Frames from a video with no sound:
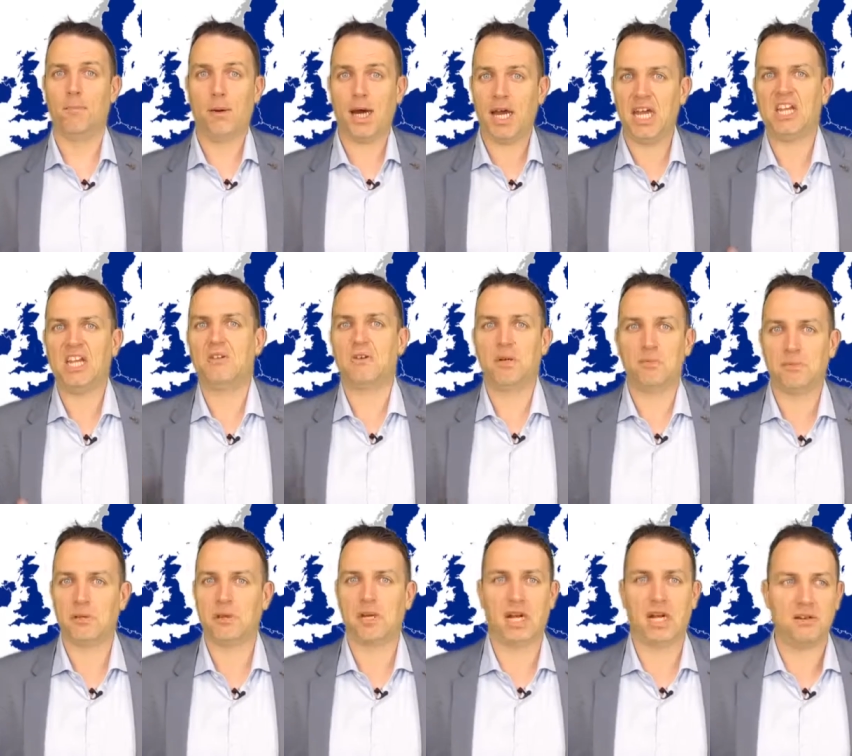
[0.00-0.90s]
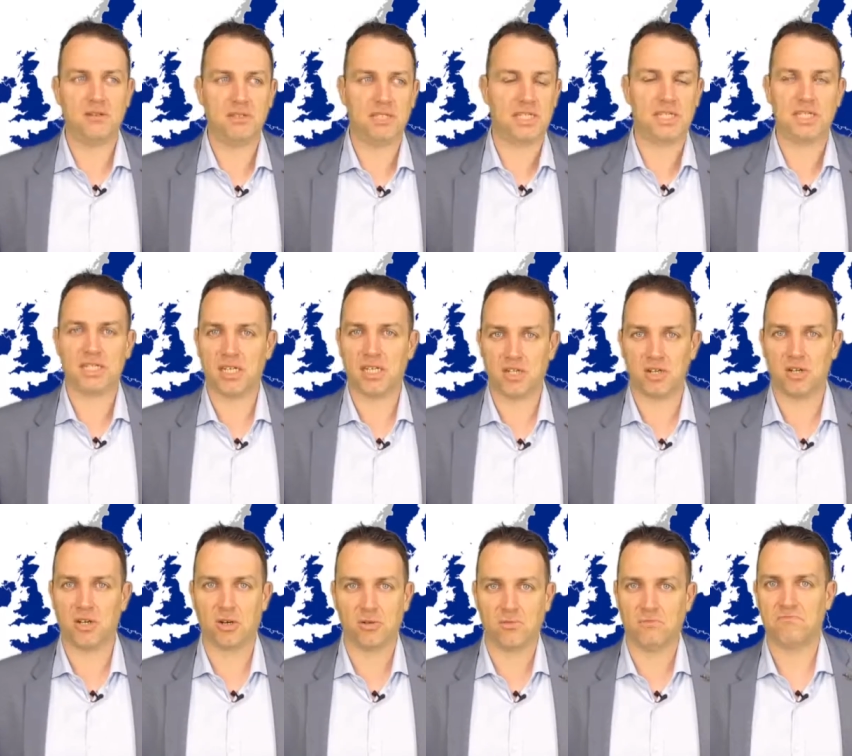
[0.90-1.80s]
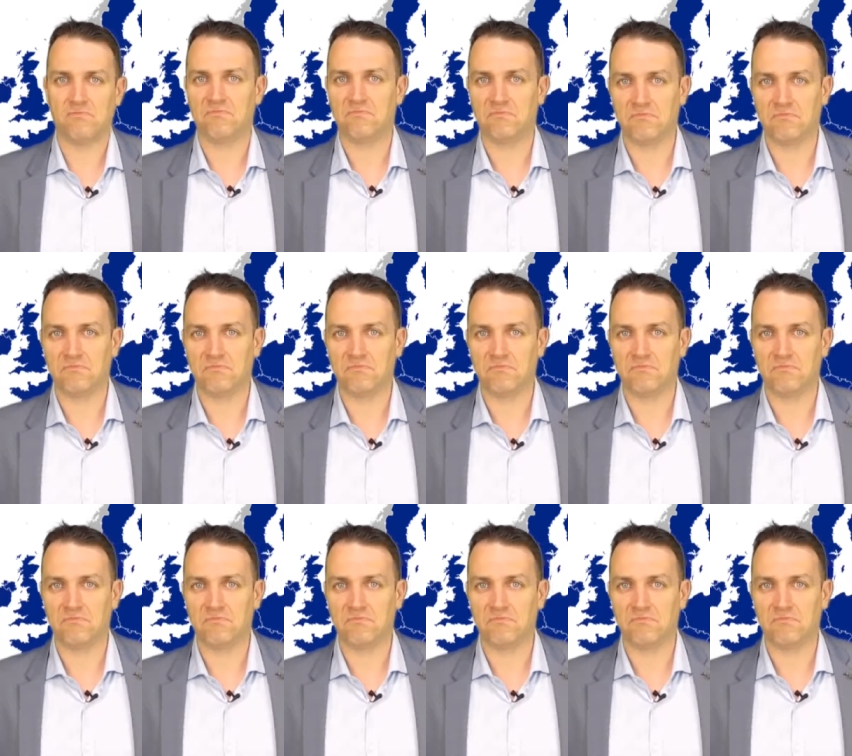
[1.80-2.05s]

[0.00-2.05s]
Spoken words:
buying cryptocurrencies, I don't know,